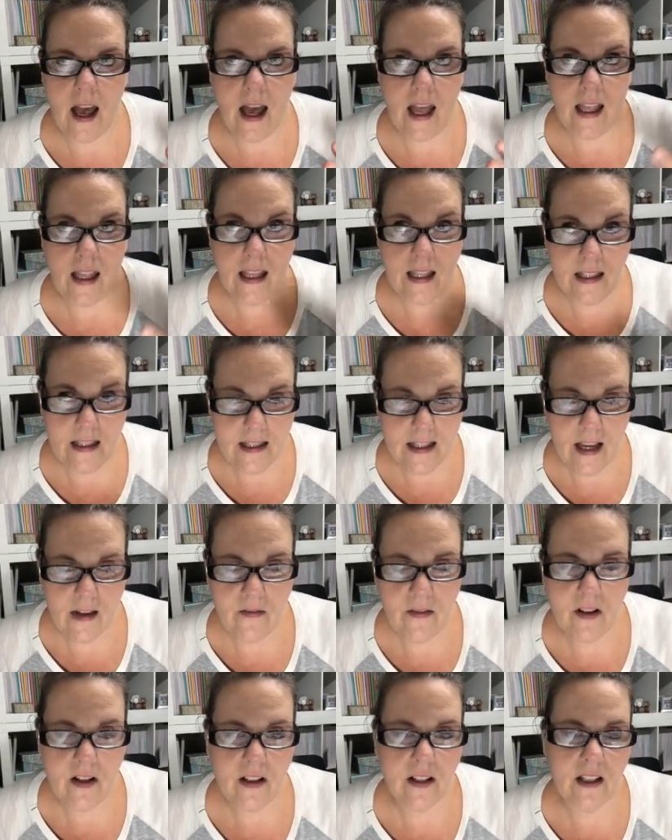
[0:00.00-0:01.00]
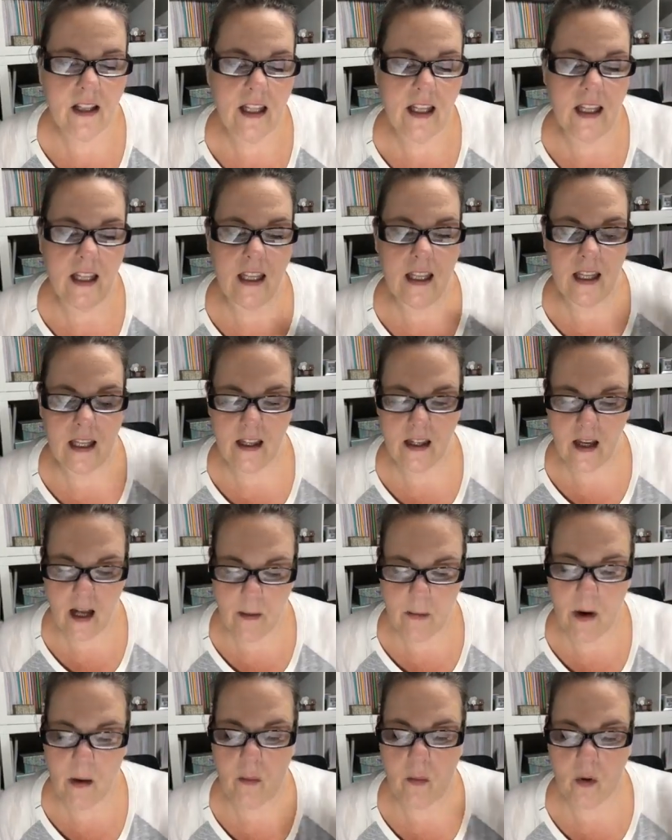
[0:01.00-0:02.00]
I can definitely
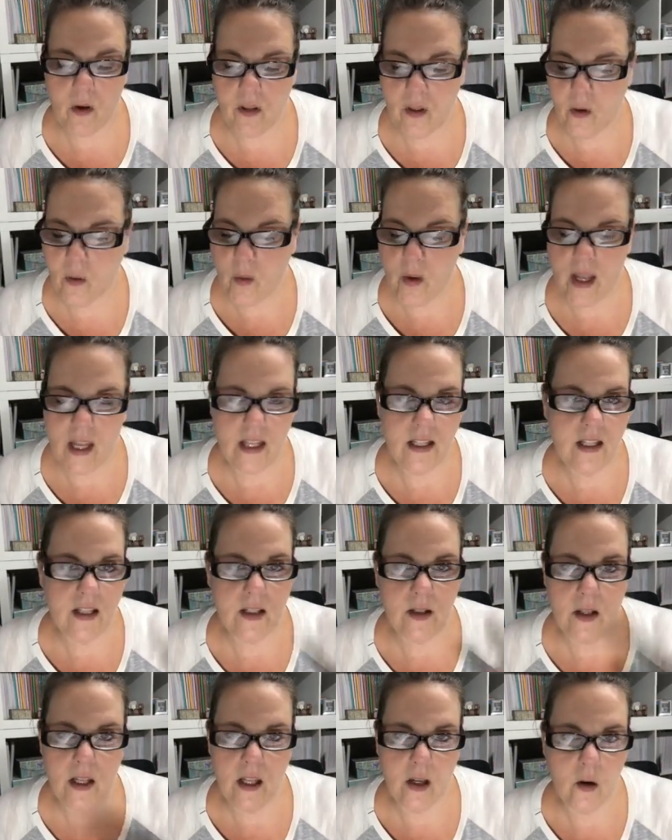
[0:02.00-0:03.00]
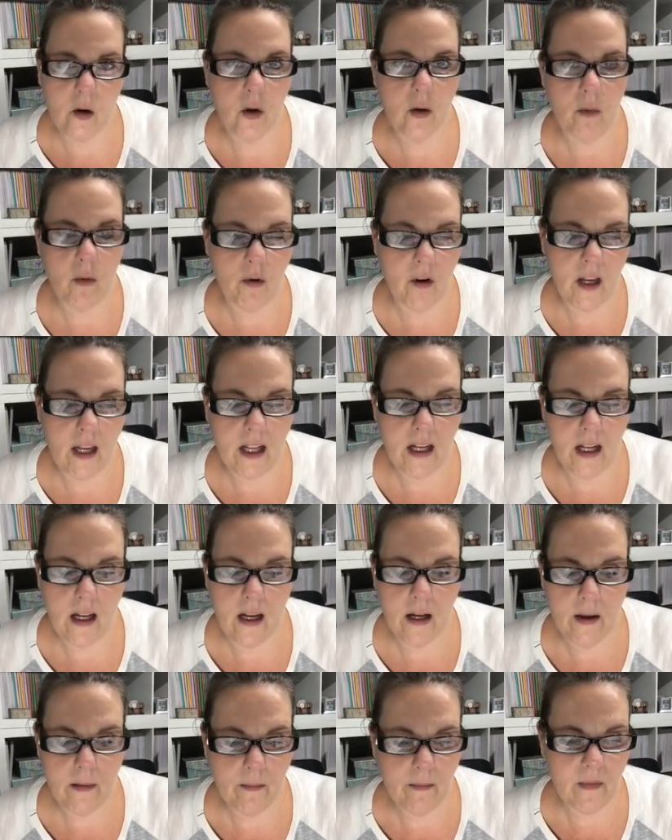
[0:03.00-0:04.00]
come up with a way to incorporate
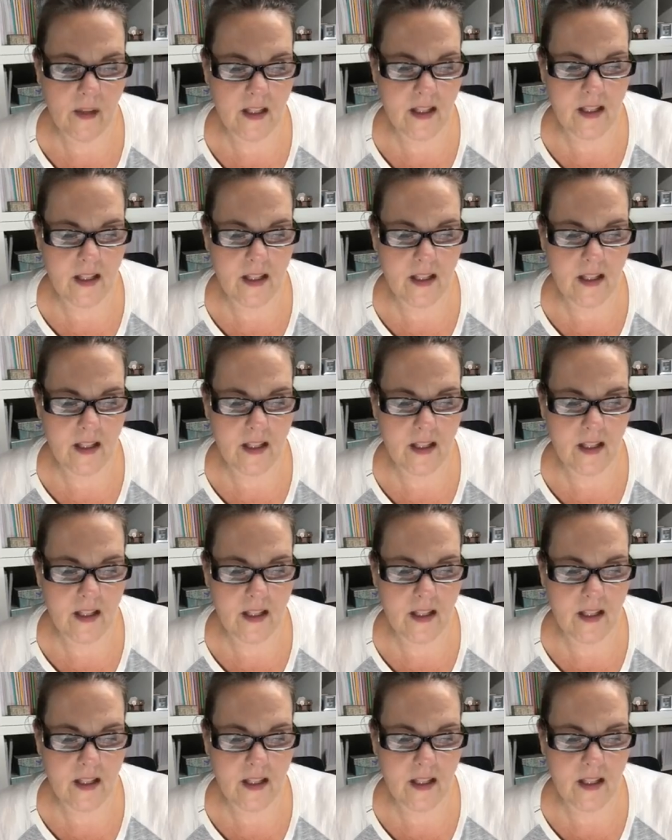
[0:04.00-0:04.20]
um,